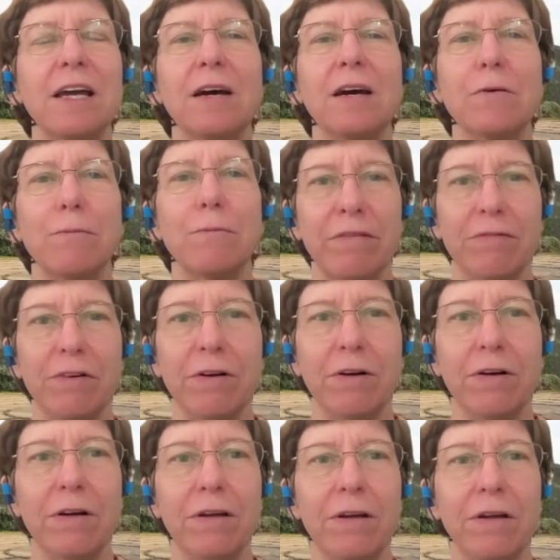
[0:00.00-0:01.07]

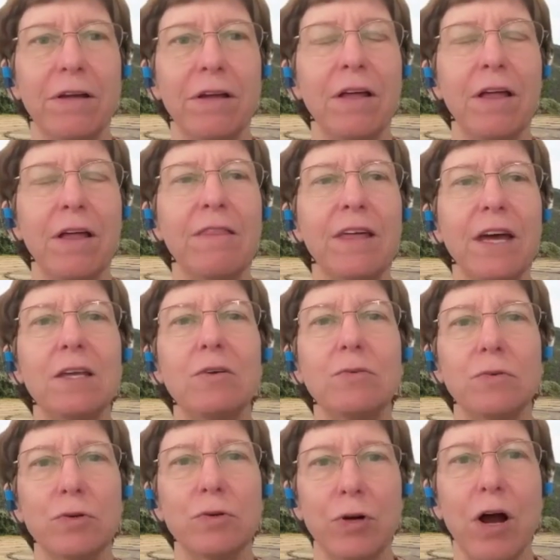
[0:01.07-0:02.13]
river that you
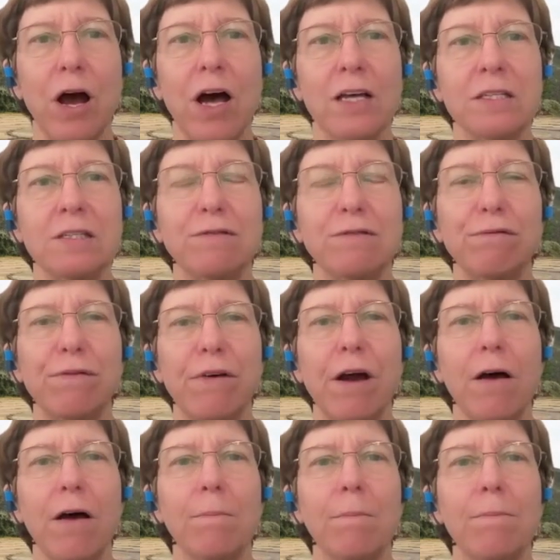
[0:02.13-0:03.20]
cross
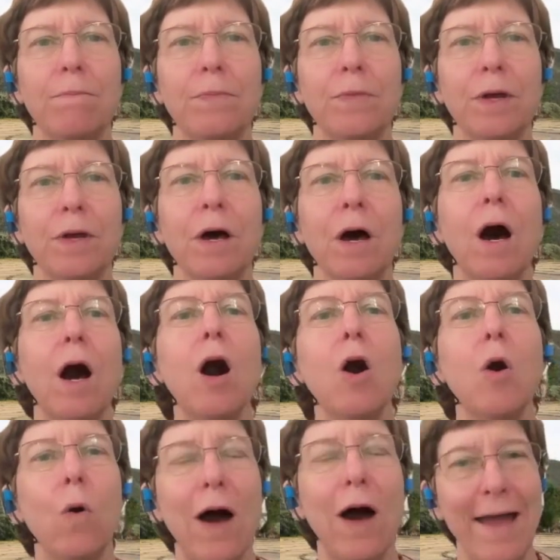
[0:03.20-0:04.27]
from,
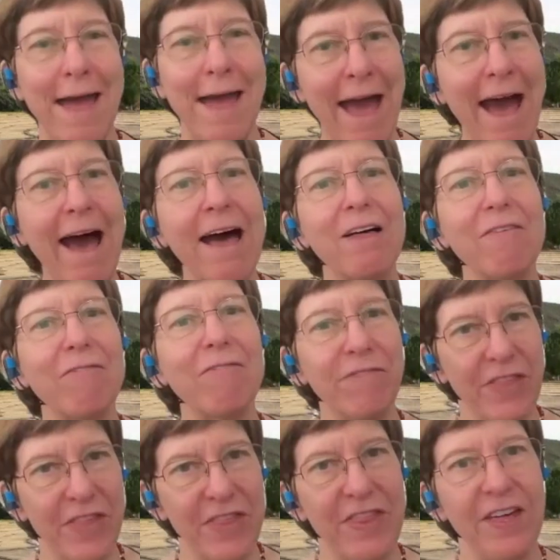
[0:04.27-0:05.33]
oh, I have
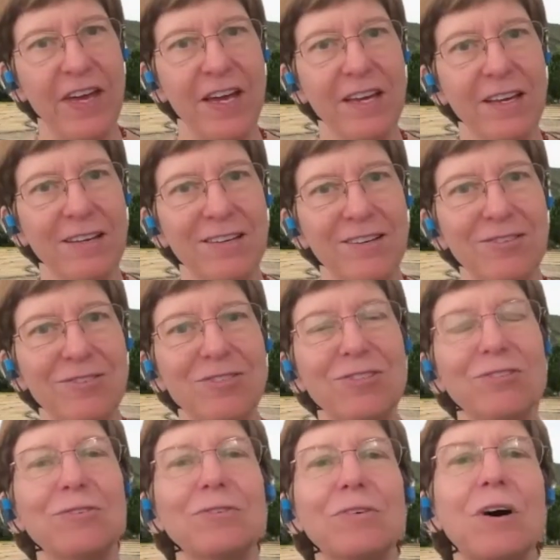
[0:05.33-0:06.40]
the thing,
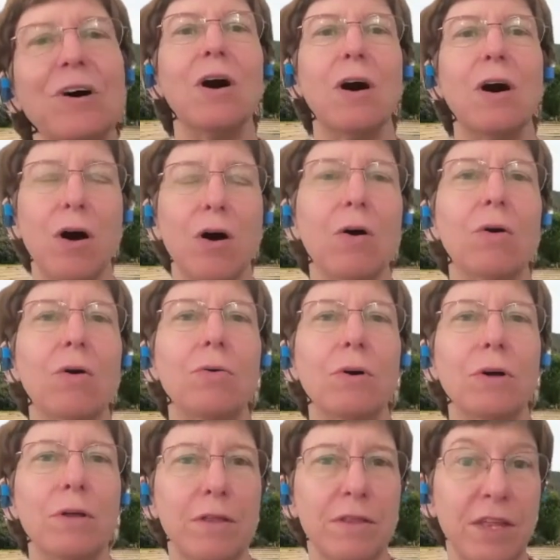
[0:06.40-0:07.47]
to, oh,
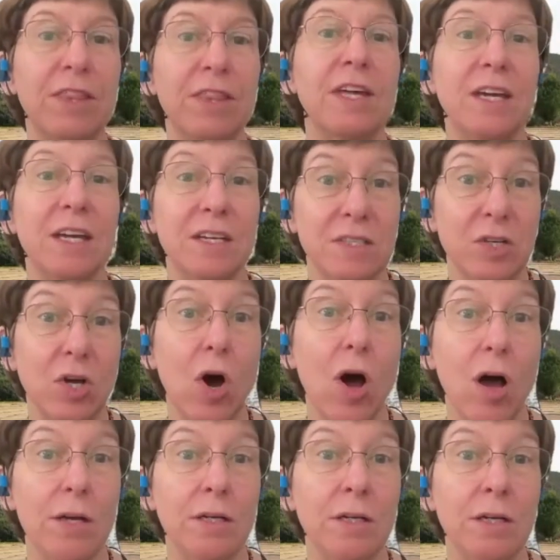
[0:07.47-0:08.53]
the thing is
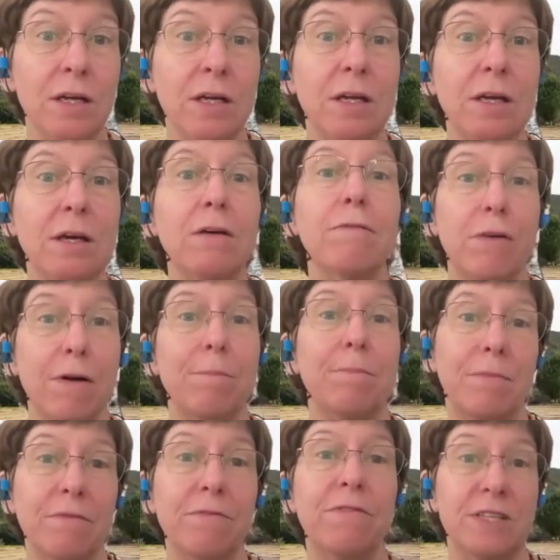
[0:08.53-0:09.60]
gone, from
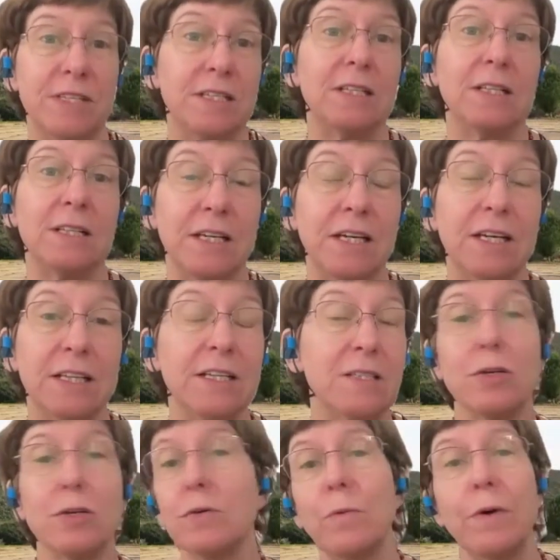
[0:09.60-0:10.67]
physically at least,
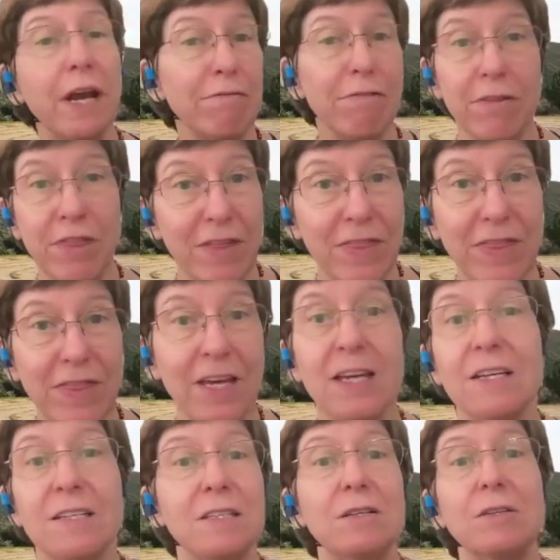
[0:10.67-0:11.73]
or whatever the thing
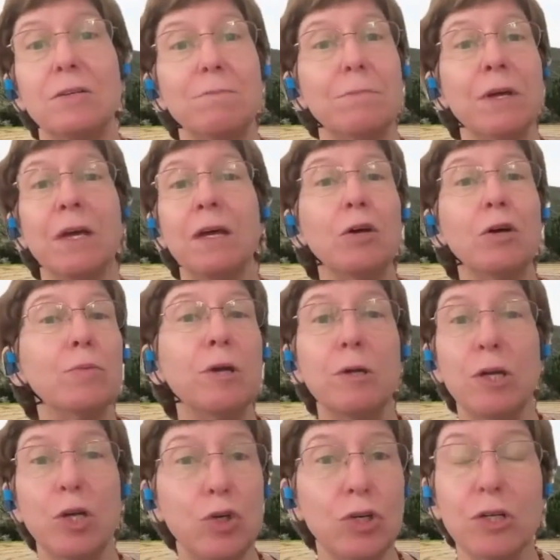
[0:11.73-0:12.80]
is. It could
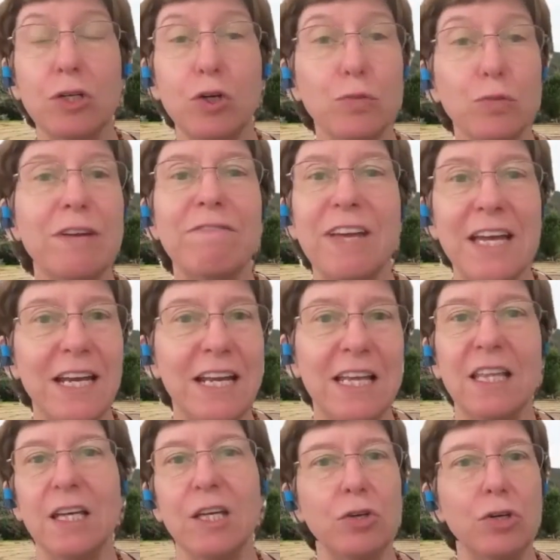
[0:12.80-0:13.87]
be, you can grieve
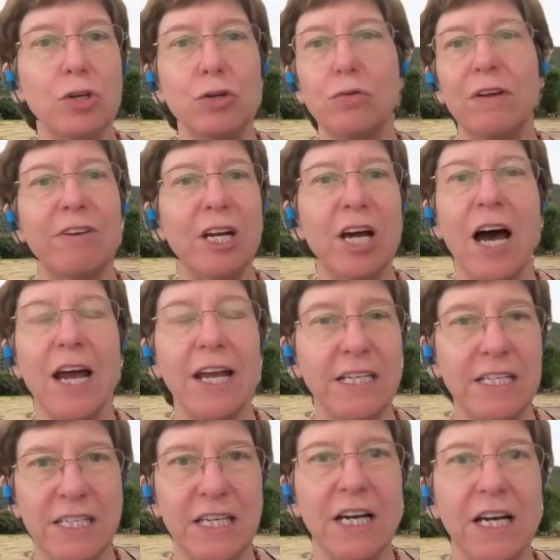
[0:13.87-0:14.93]
anything. You can grieve an
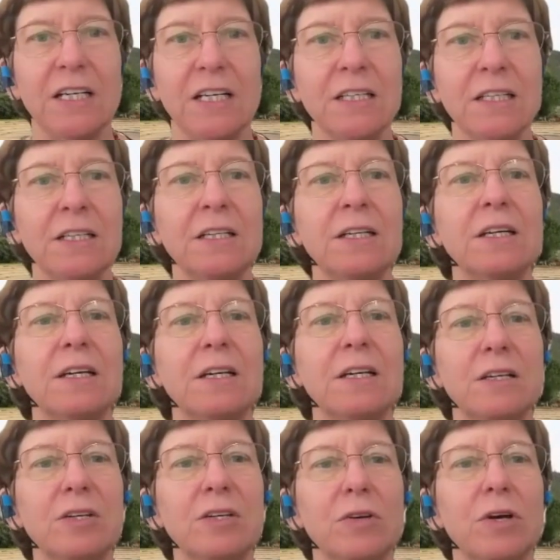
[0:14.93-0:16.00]
idea,
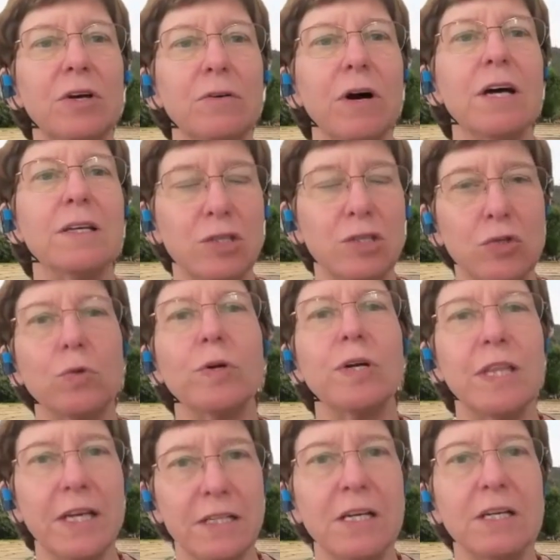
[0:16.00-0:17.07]
a story
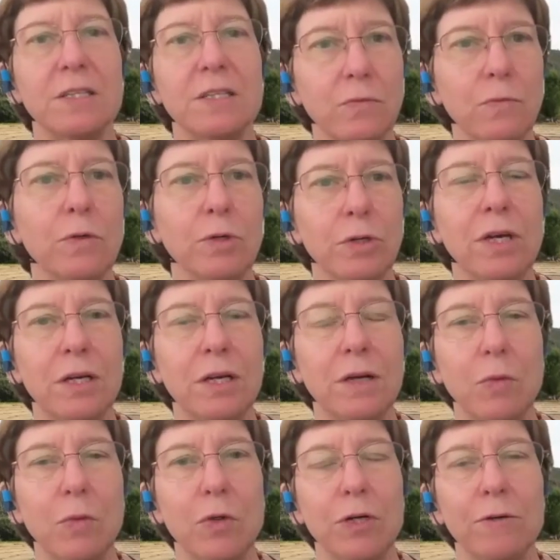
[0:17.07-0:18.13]
that doesn't work
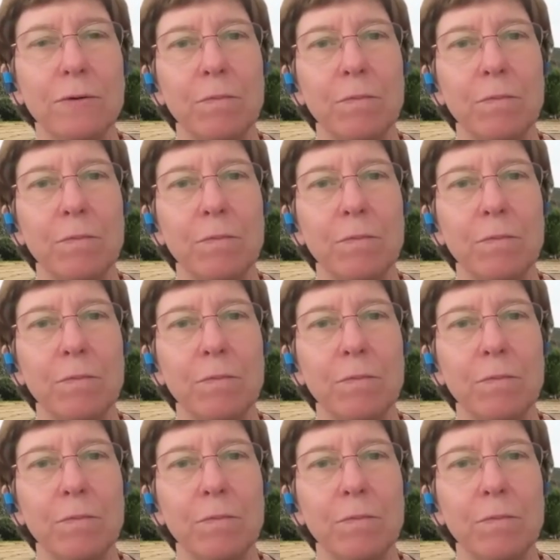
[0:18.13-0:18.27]
anymore.